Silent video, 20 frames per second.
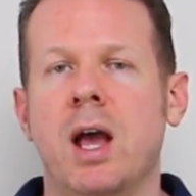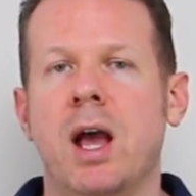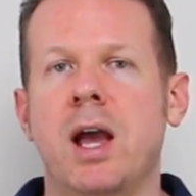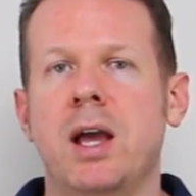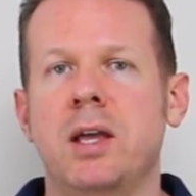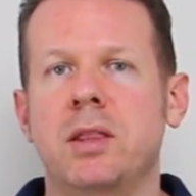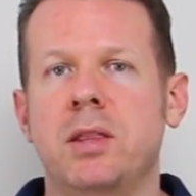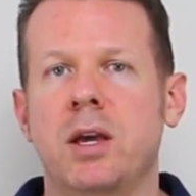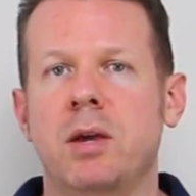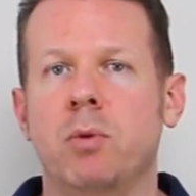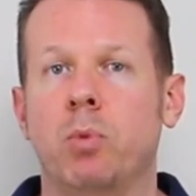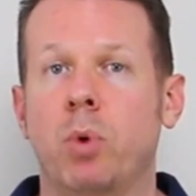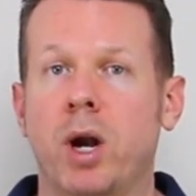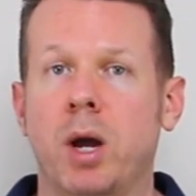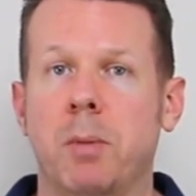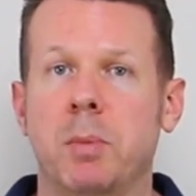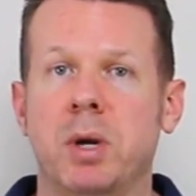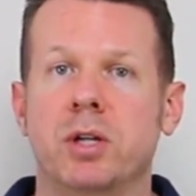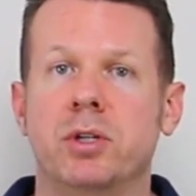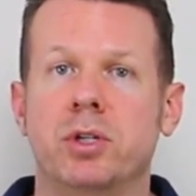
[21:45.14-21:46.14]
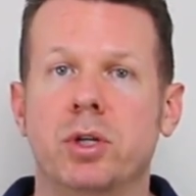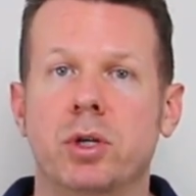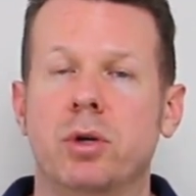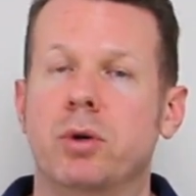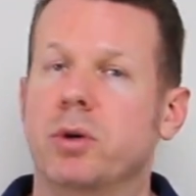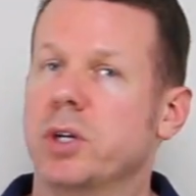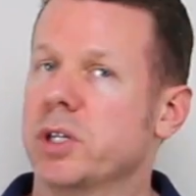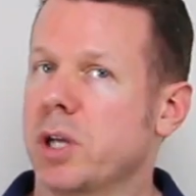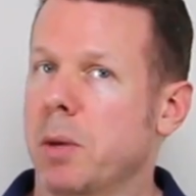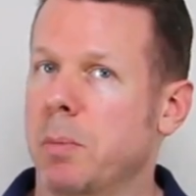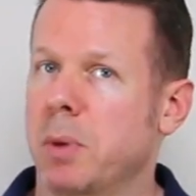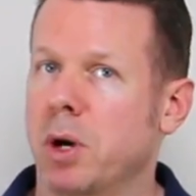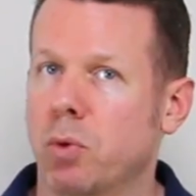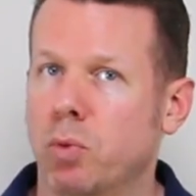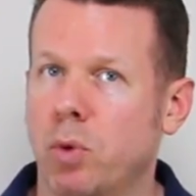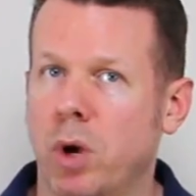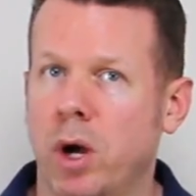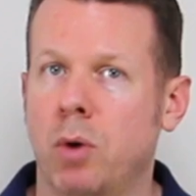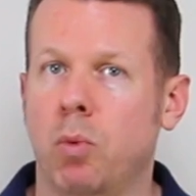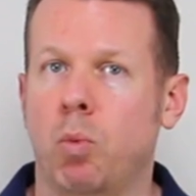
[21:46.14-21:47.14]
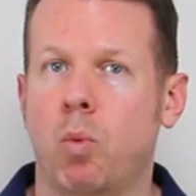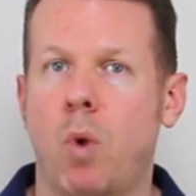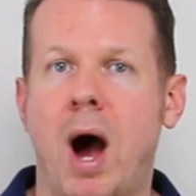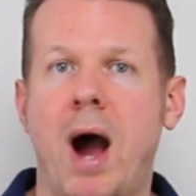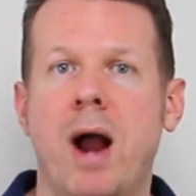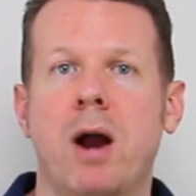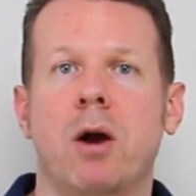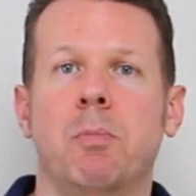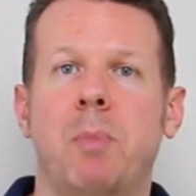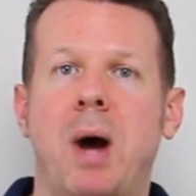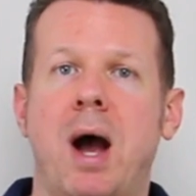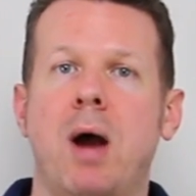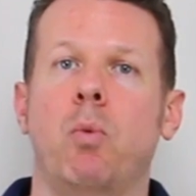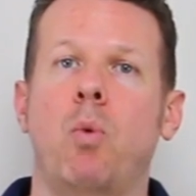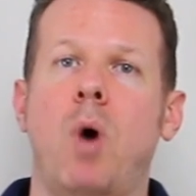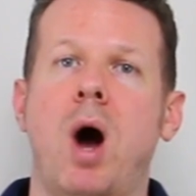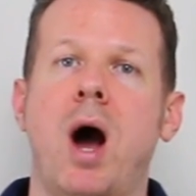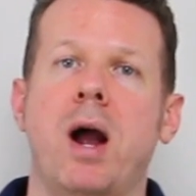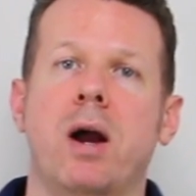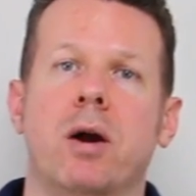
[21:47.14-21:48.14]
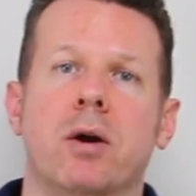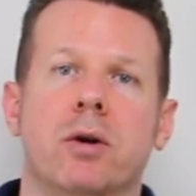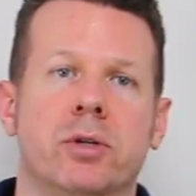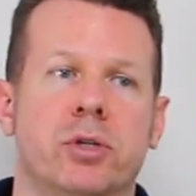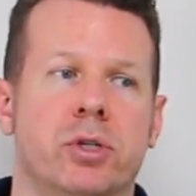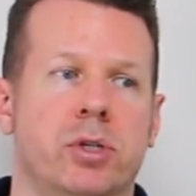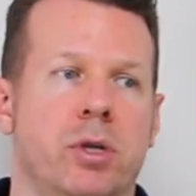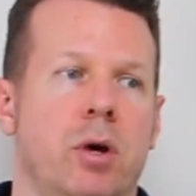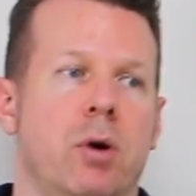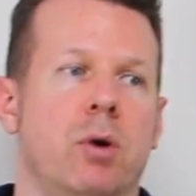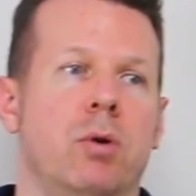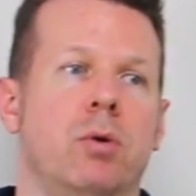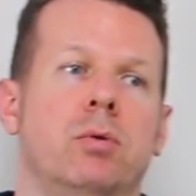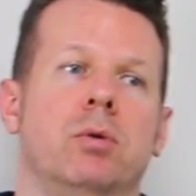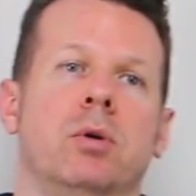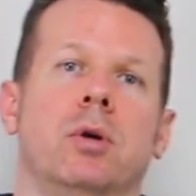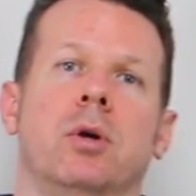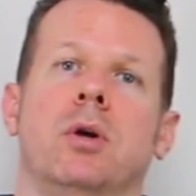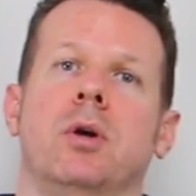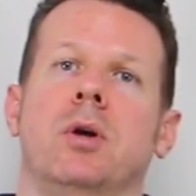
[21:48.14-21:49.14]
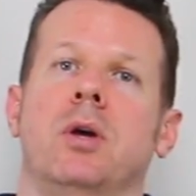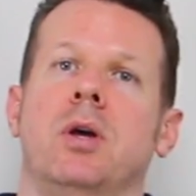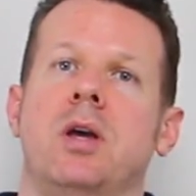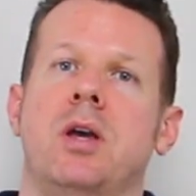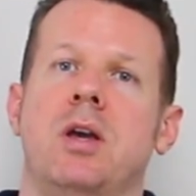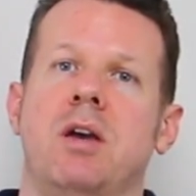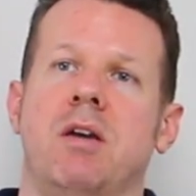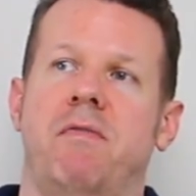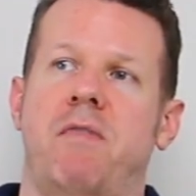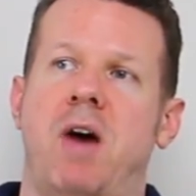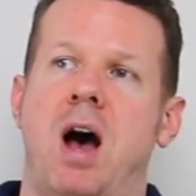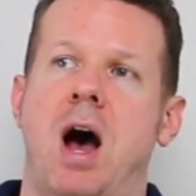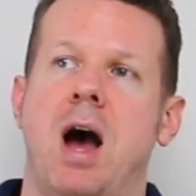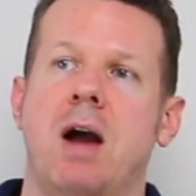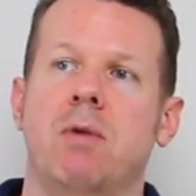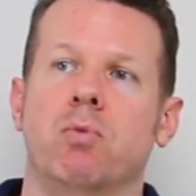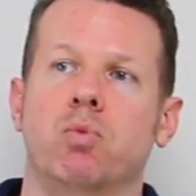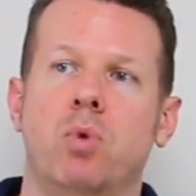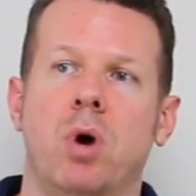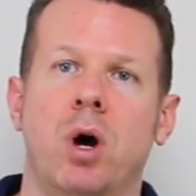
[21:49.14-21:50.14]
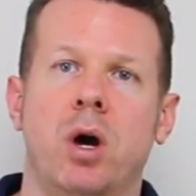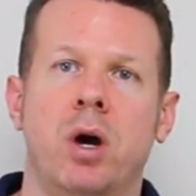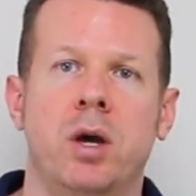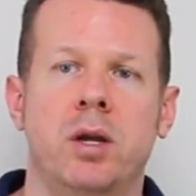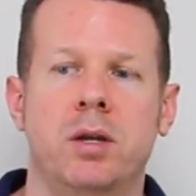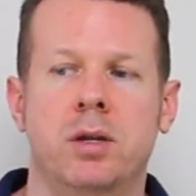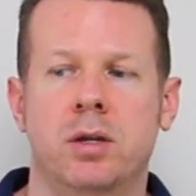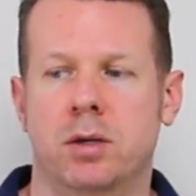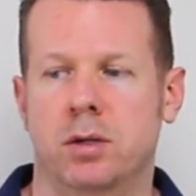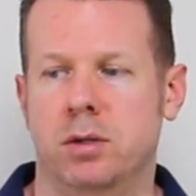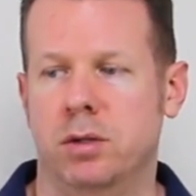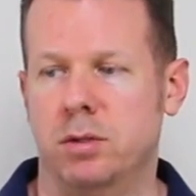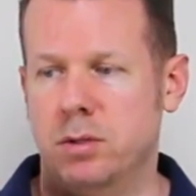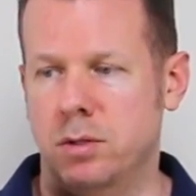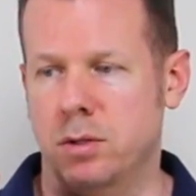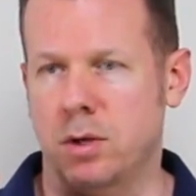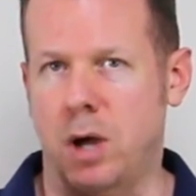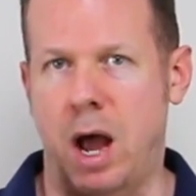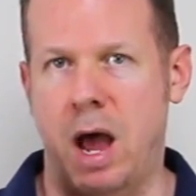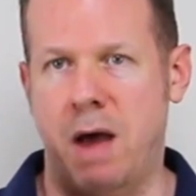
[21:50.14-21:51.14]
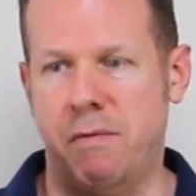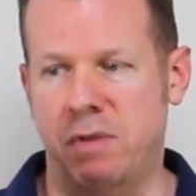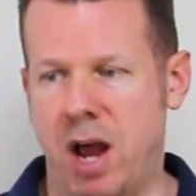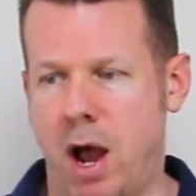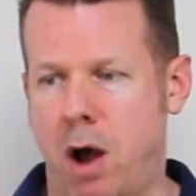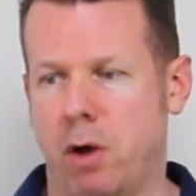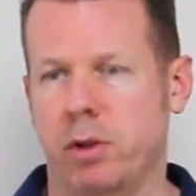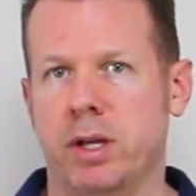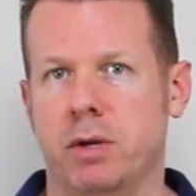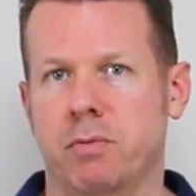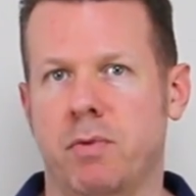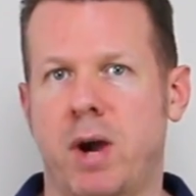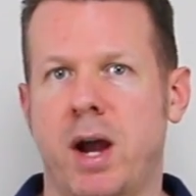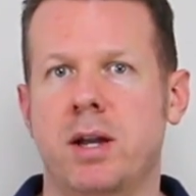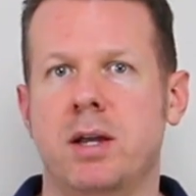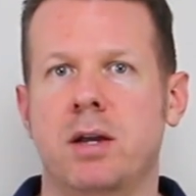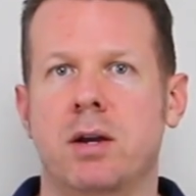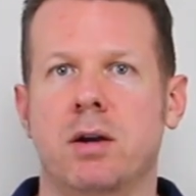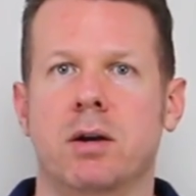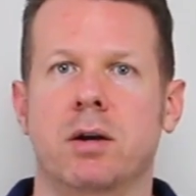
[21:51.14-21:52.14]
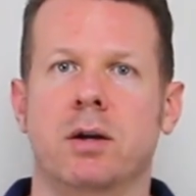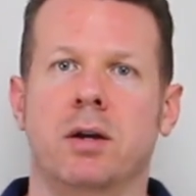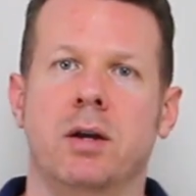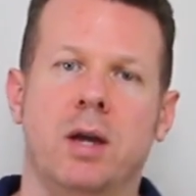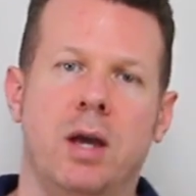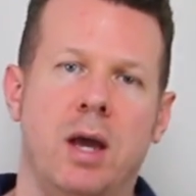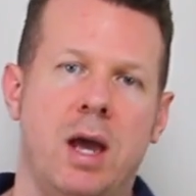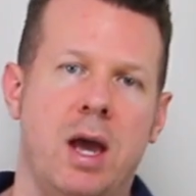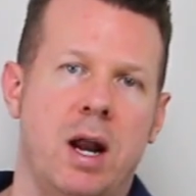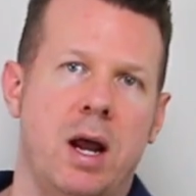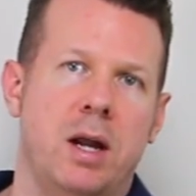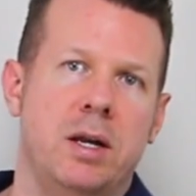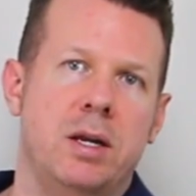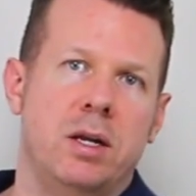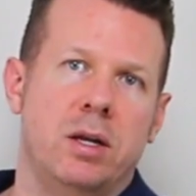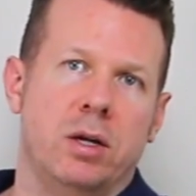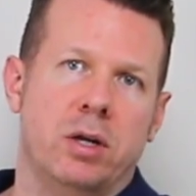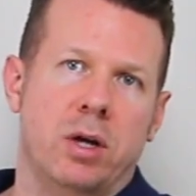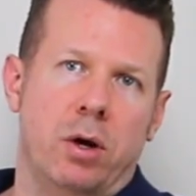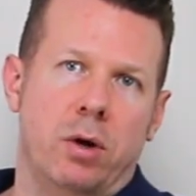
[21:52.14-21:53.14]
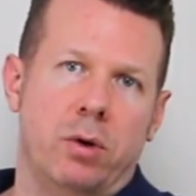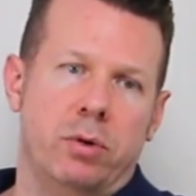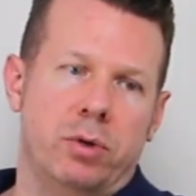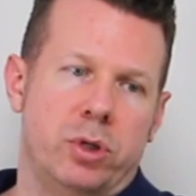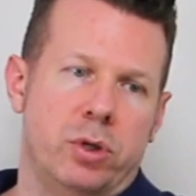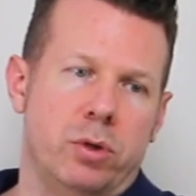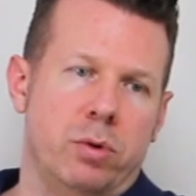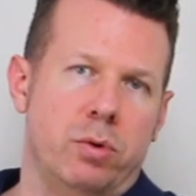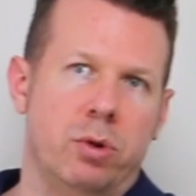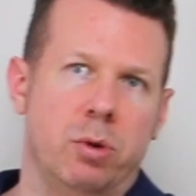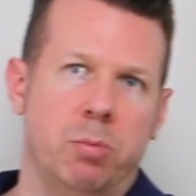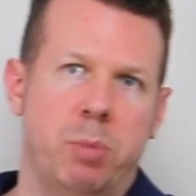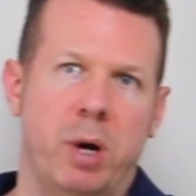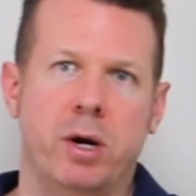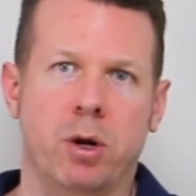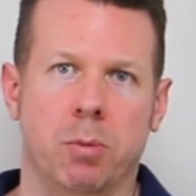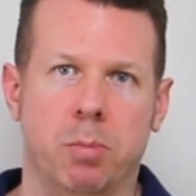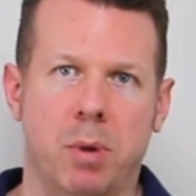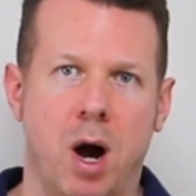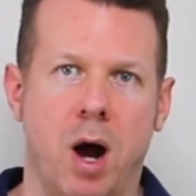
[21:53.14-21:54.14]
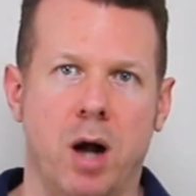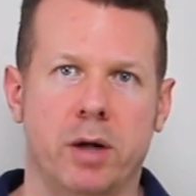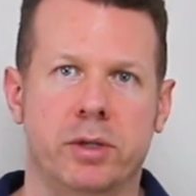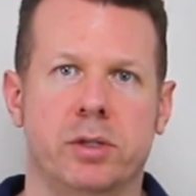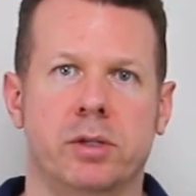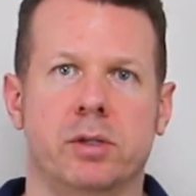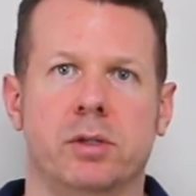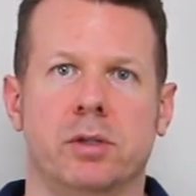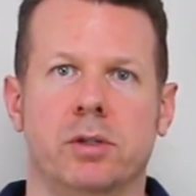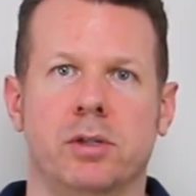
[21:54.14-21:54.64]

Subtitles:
And then what I'm going to do is I'm going to run wire by wire. So if I have an outlet right here and I need to go to the breaker box.